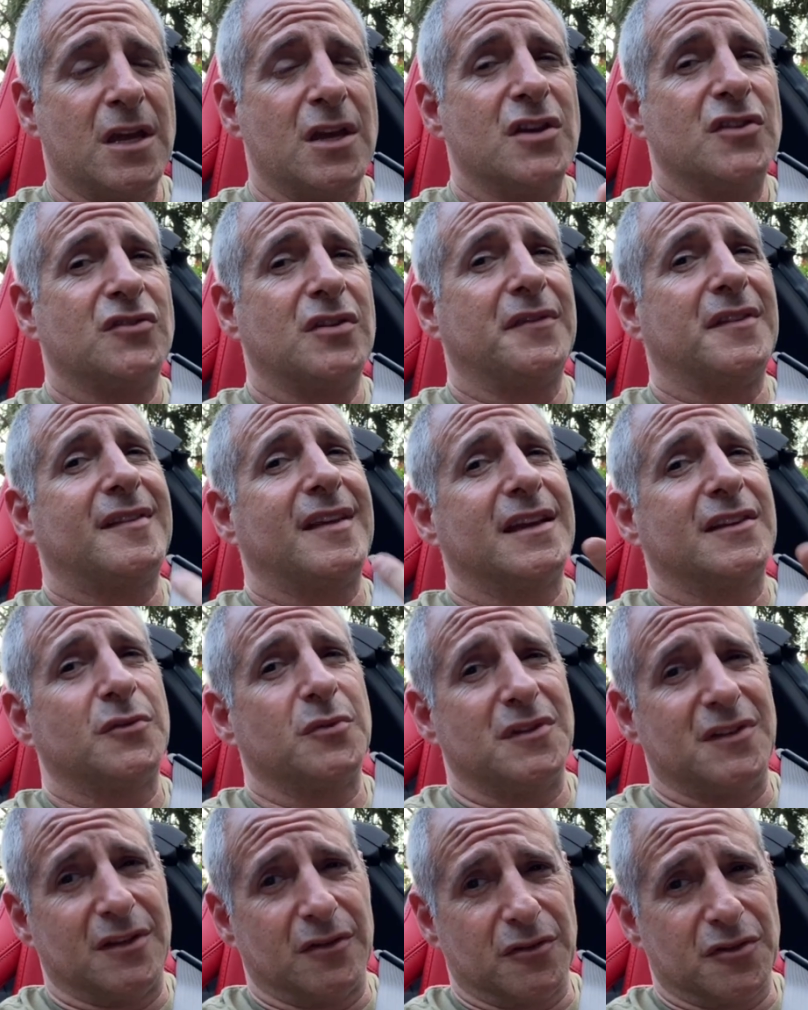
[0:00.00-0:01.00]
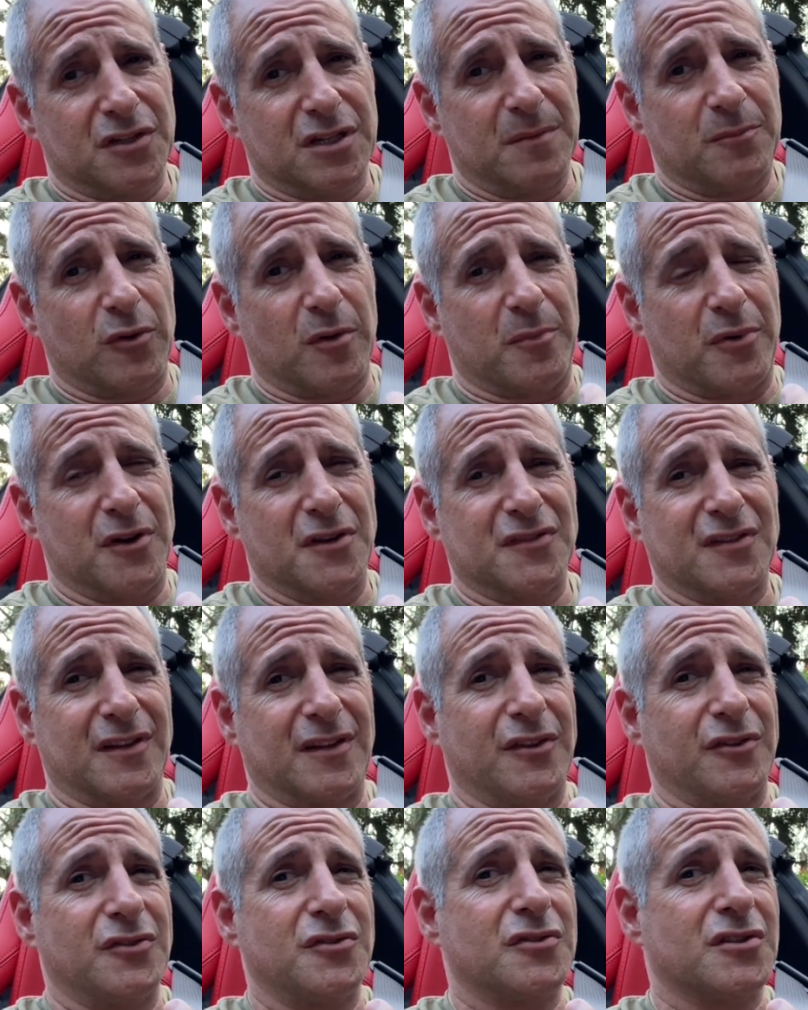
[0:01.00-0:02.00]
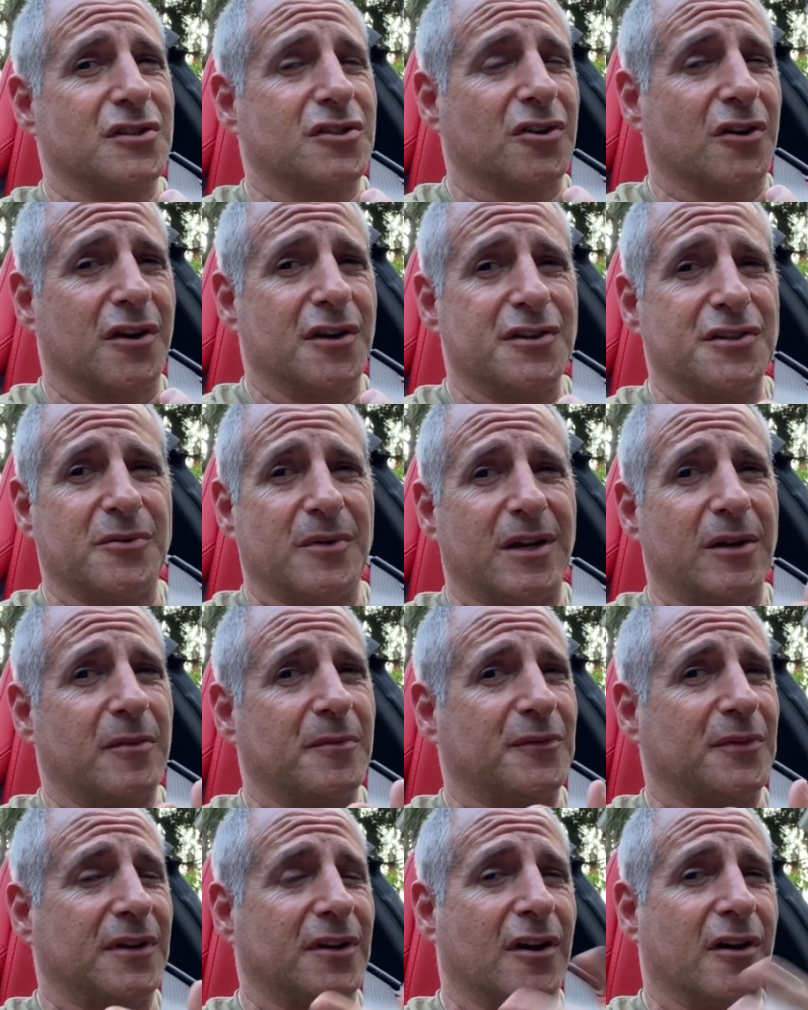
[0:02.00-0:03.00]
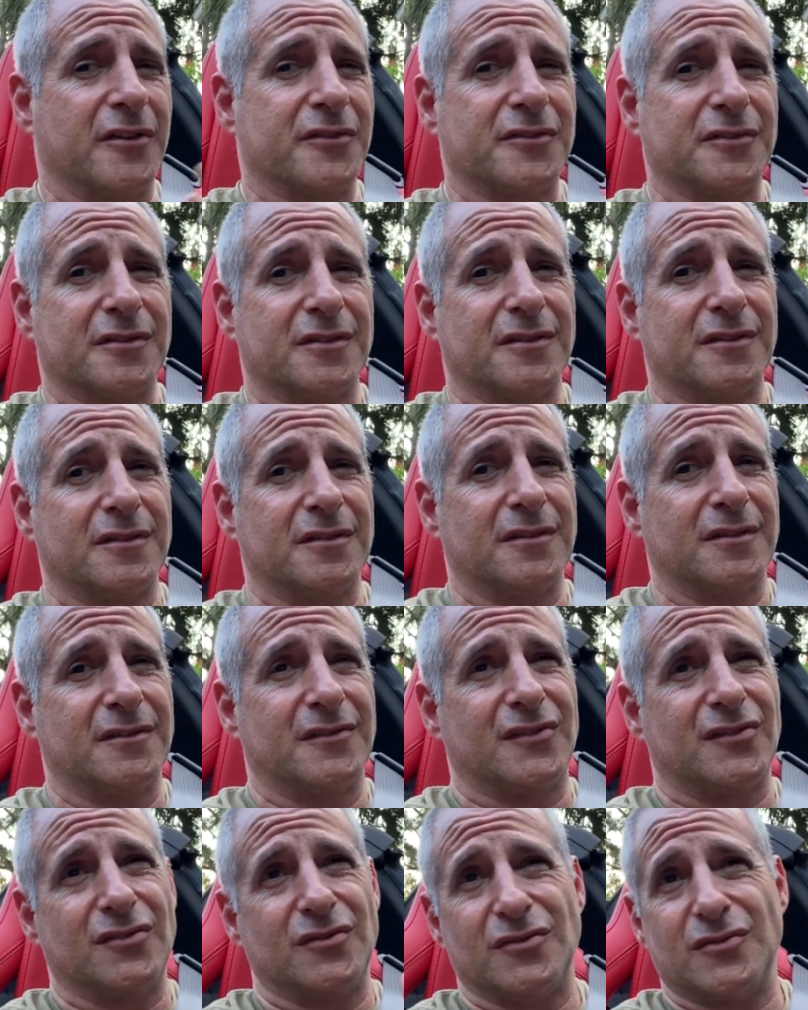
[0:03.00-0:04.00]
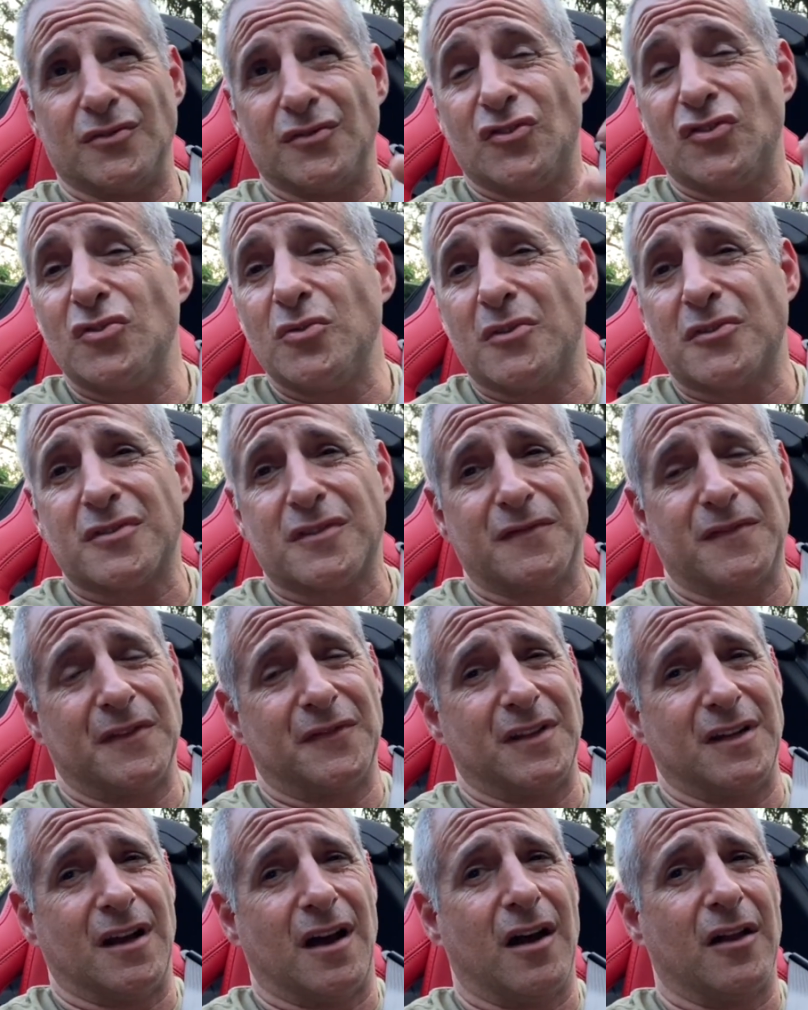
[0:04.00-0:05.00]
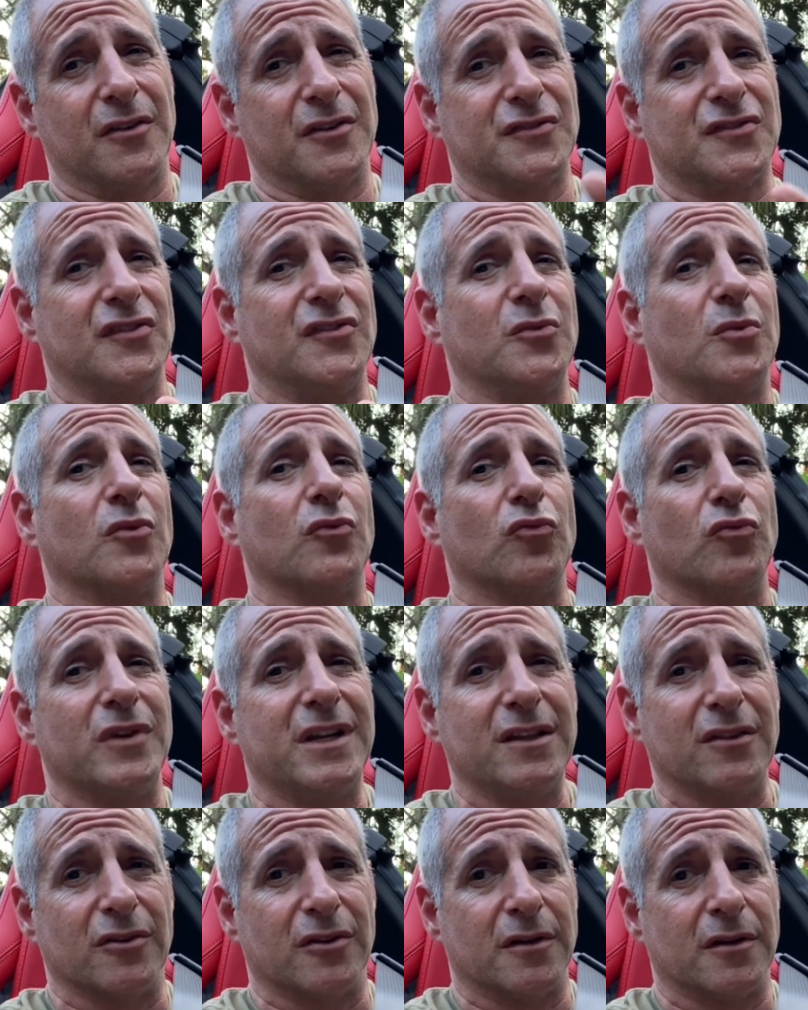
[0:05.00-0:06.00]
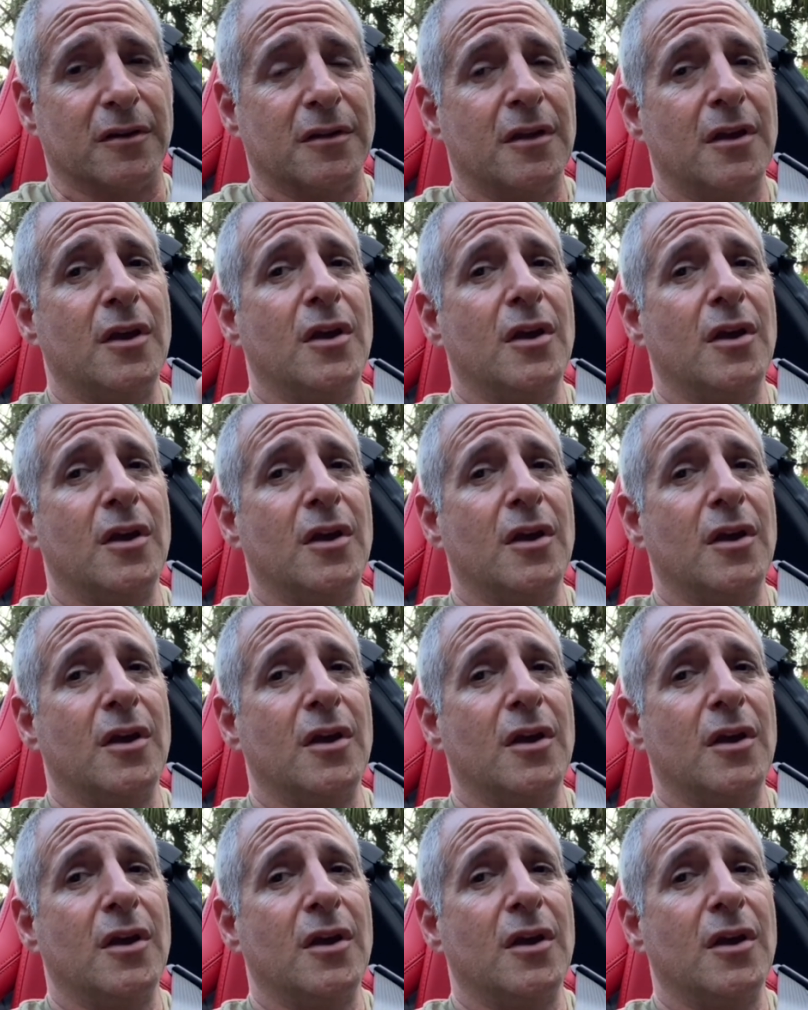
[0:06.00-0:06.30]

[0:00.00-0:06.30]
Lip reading: So you have to take it to a dealership or a person. They'll usually charge you anywhere between $100 to $250 to do a relearn.